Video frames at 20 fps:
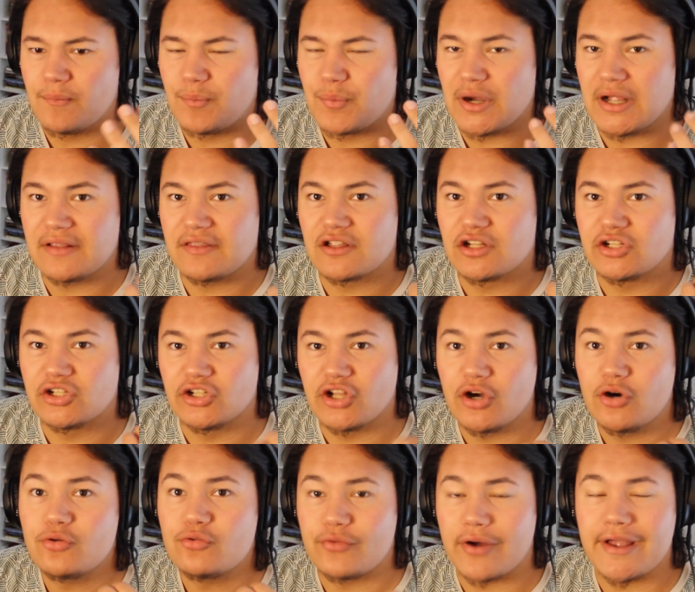but the
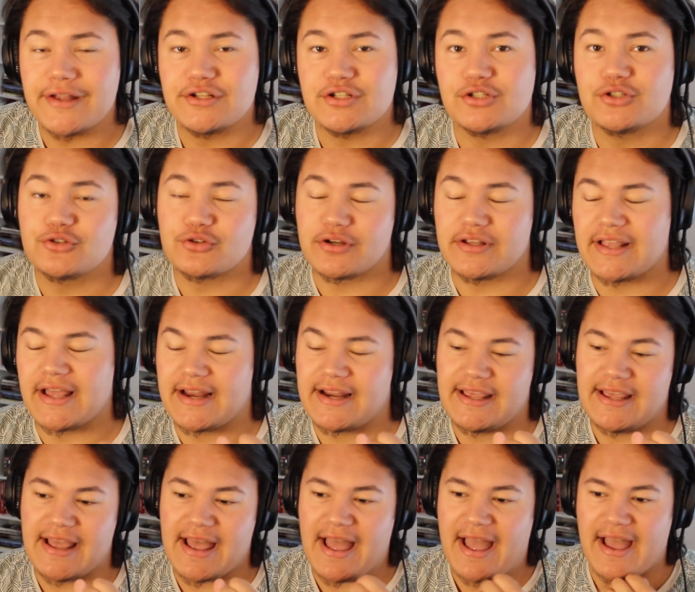low registry that
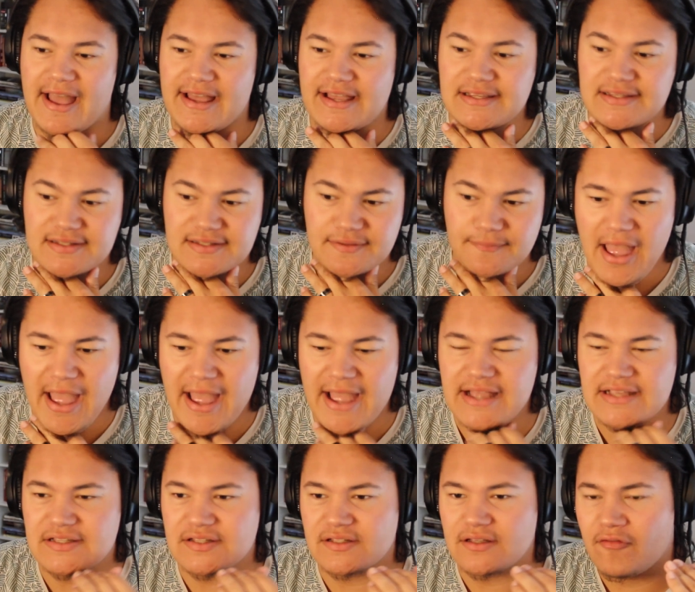he has
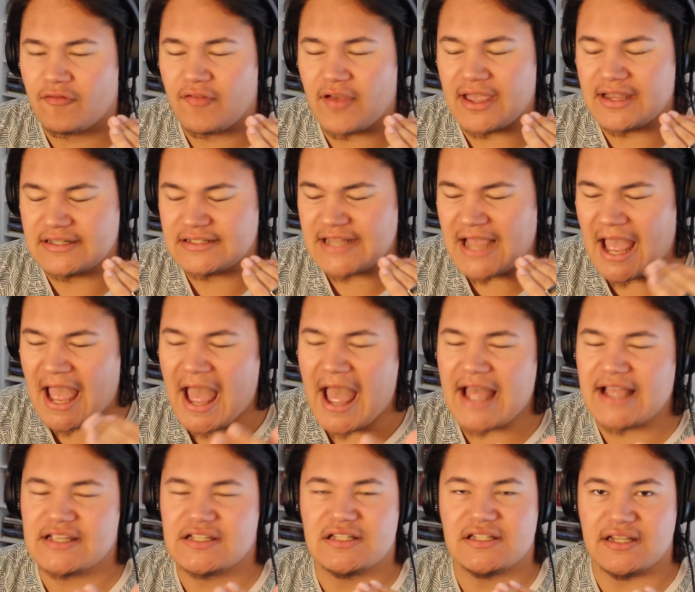
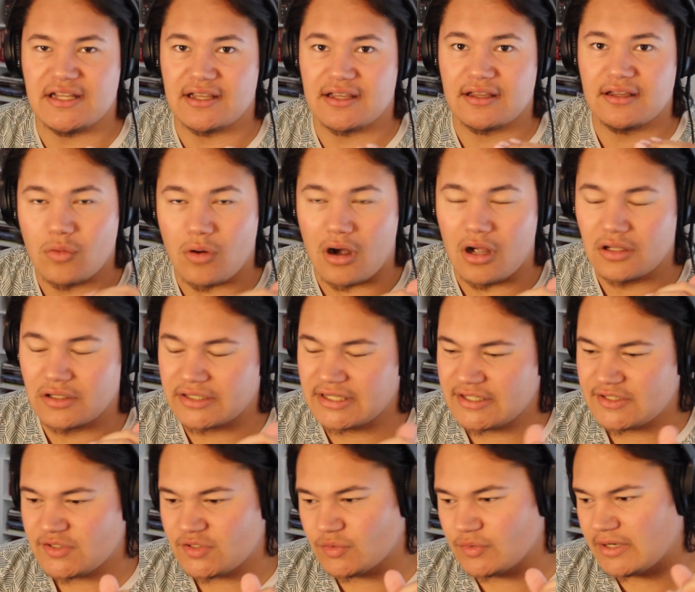fantastic
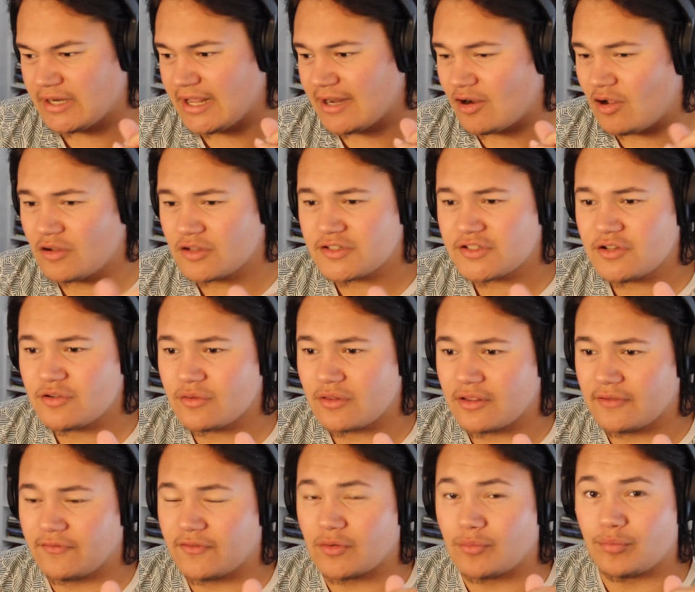qualities to it. And also
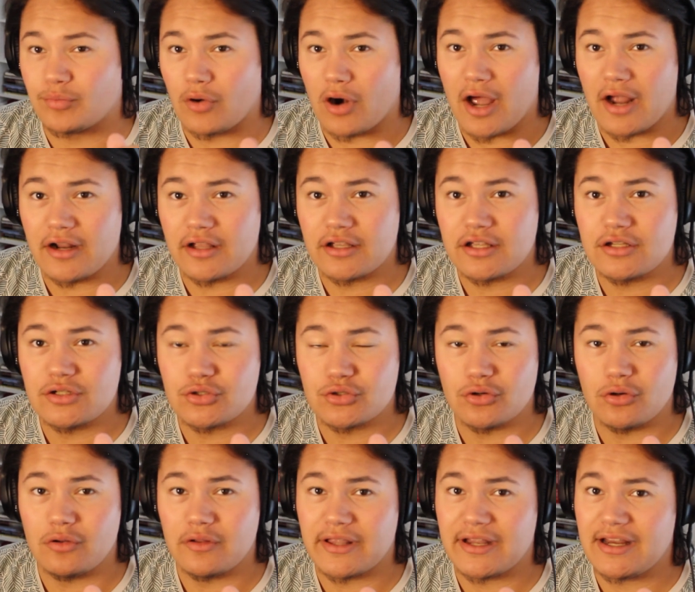the vibrato
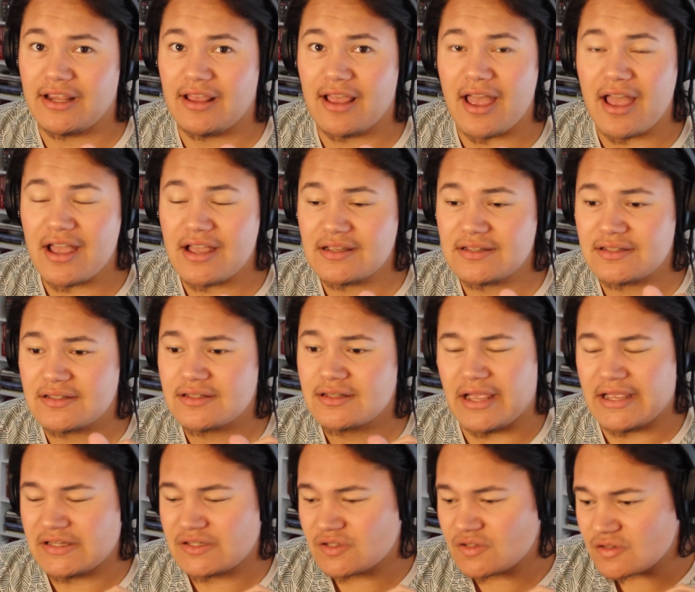control that he has
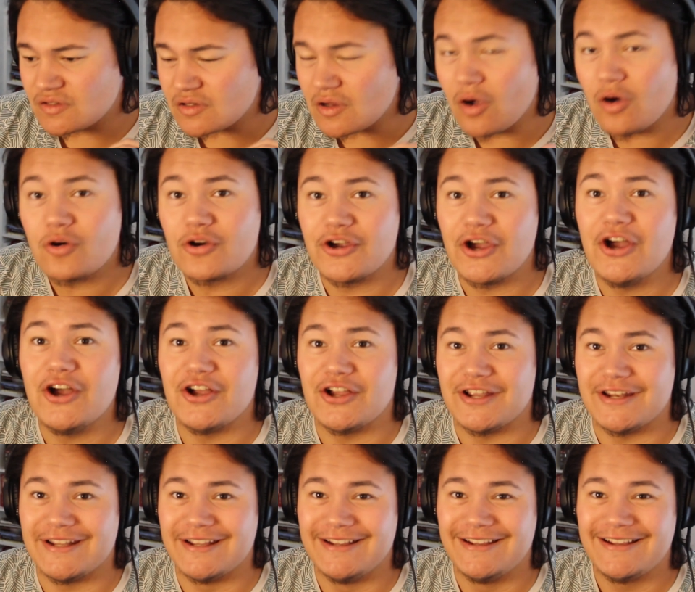is so
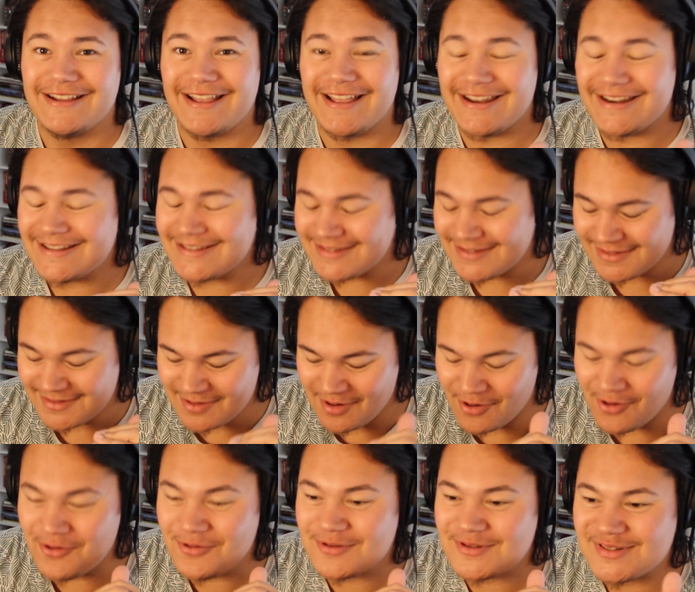good. It is
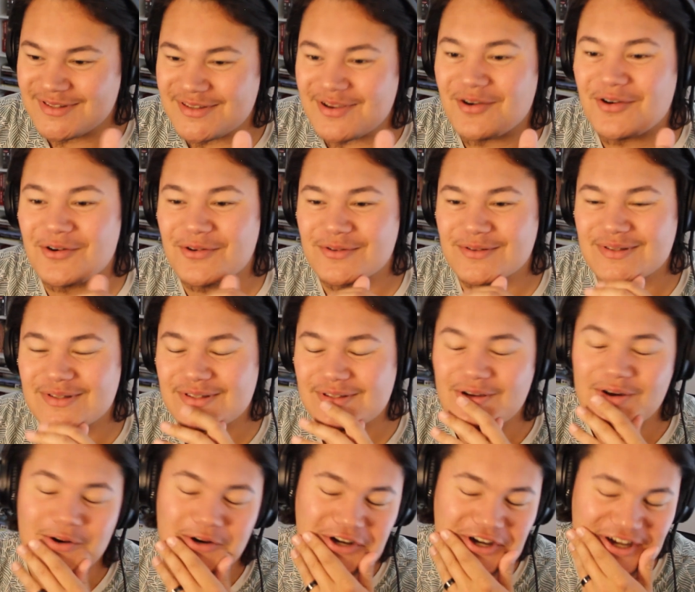so, so,
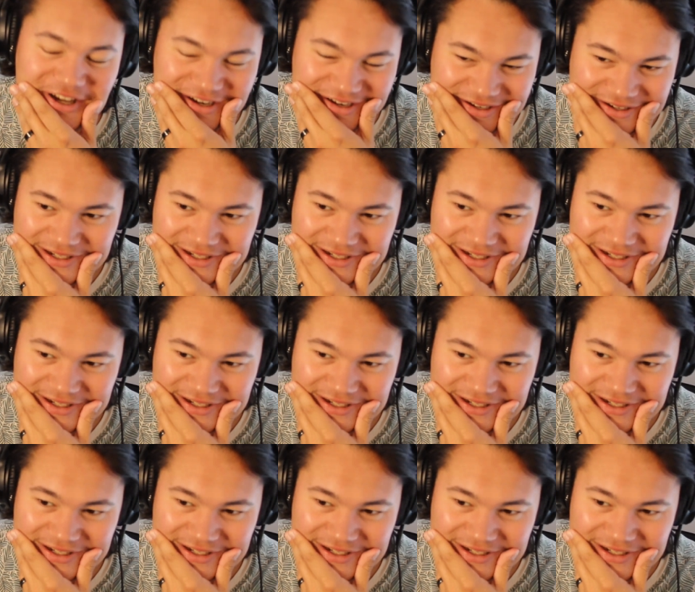so good.